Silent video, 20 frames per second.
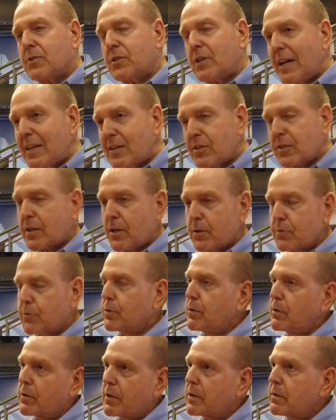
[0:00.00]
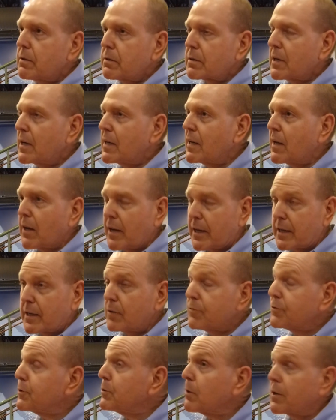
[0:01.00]
takes a controller kind of like
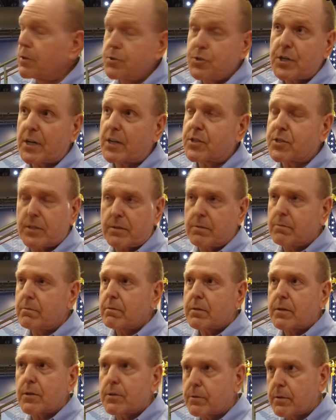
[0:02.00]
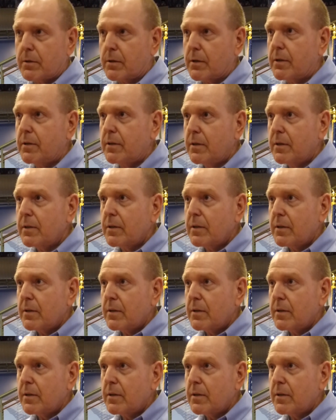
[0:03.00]
a fuel injection controller.